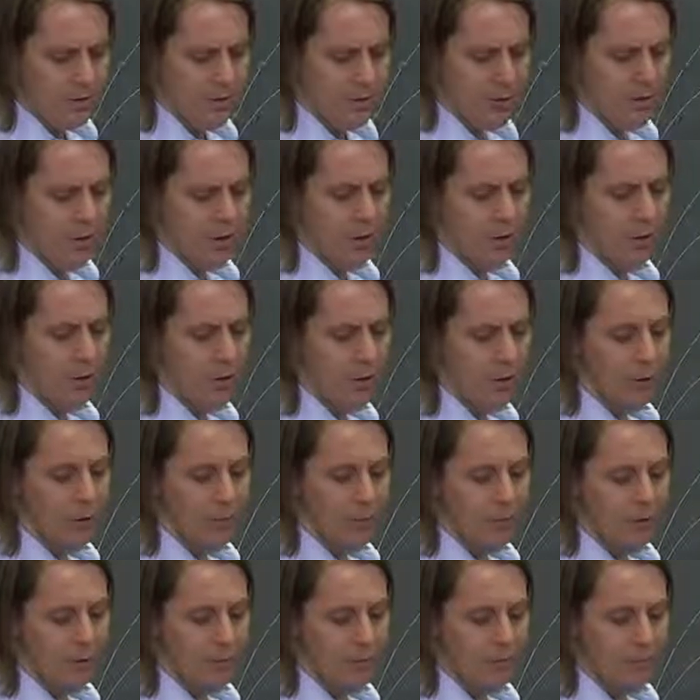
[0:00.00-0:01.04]
lighter
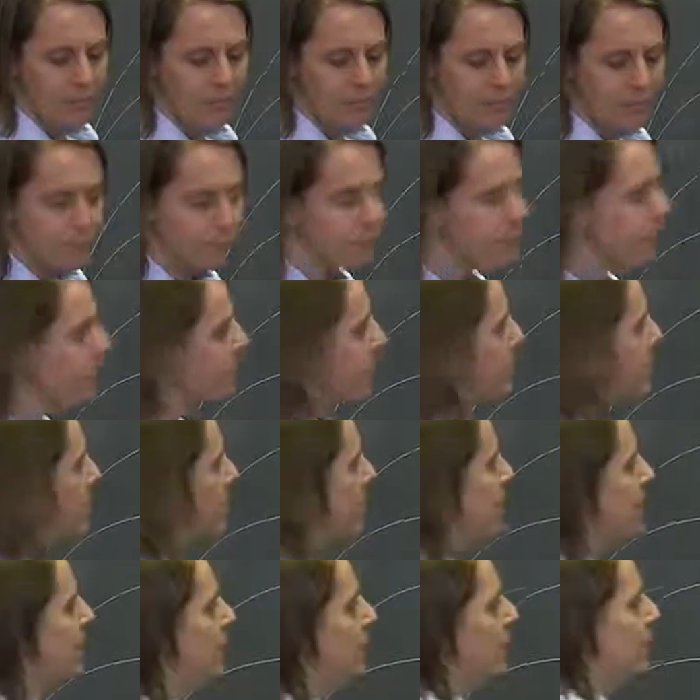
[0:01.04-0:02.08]
ball,
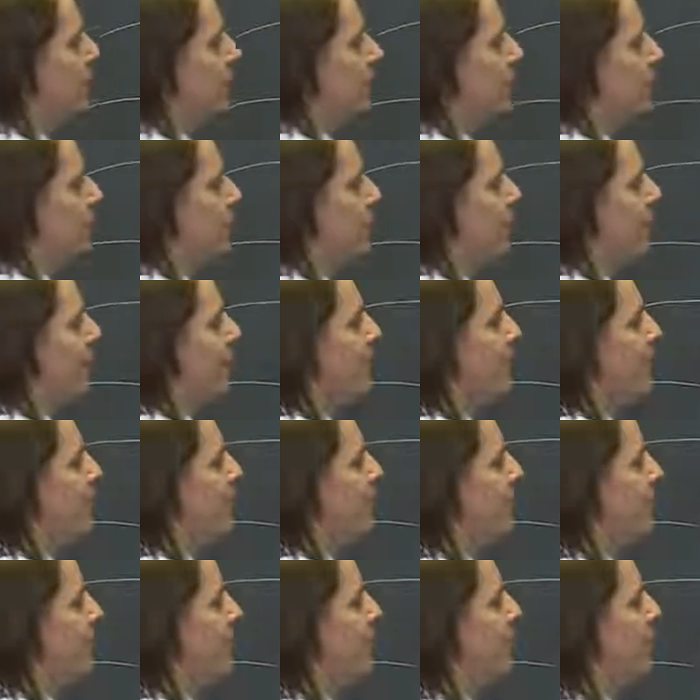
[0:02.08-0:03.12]
it only gets to about
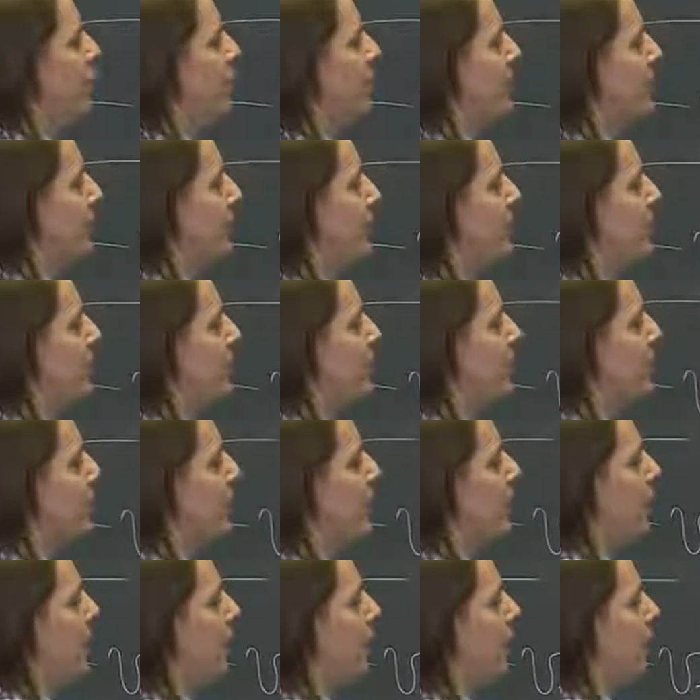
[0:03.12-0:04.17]
15.6
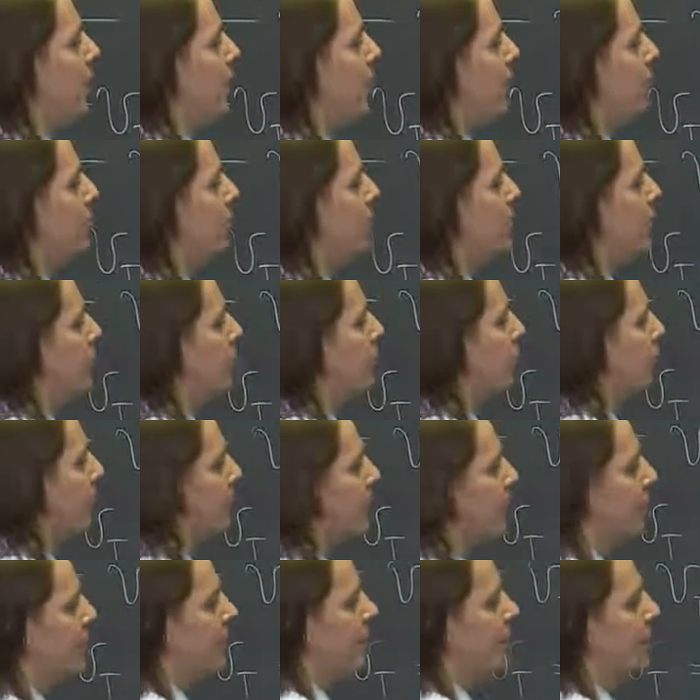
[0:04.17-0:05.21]
meters per
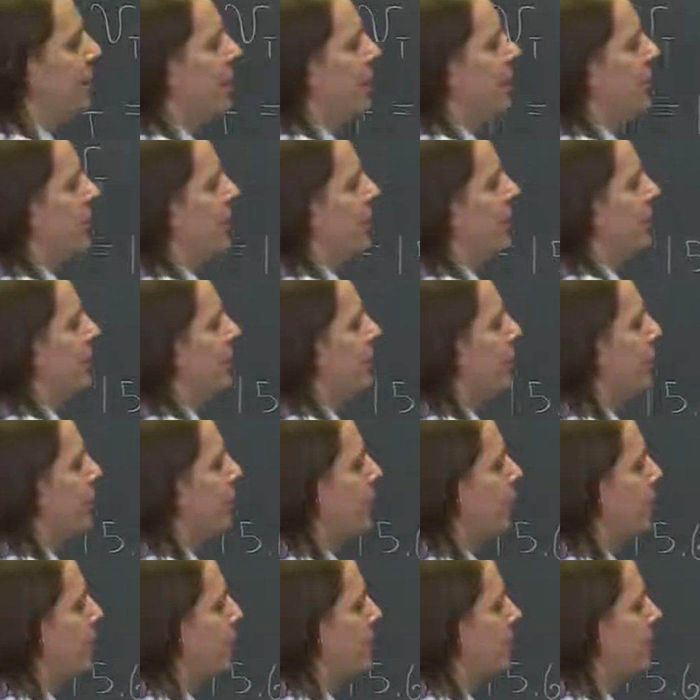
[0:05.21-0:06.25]
second. That's for the
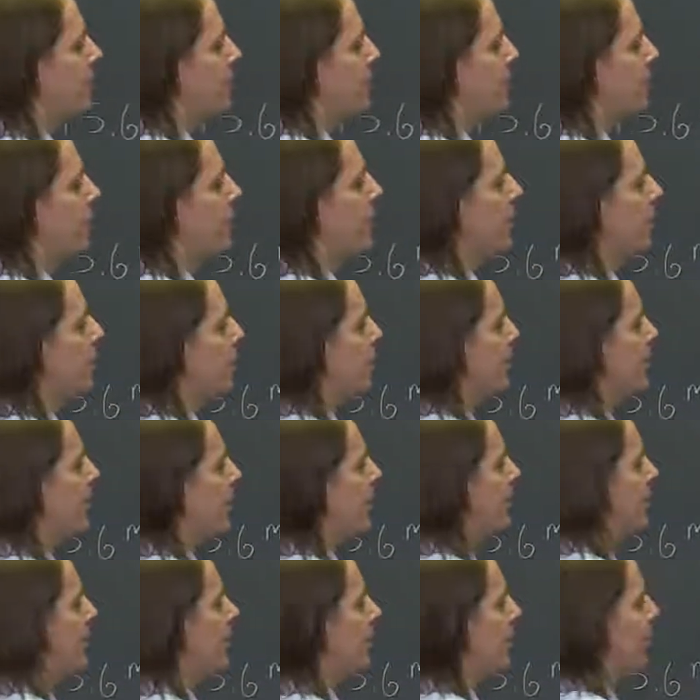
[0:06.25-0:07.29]

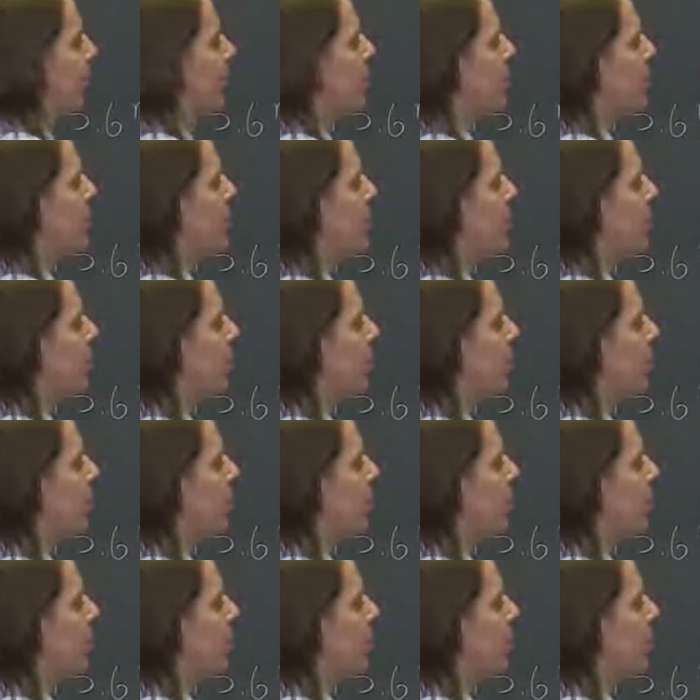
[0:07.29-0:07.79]
35 gram ball.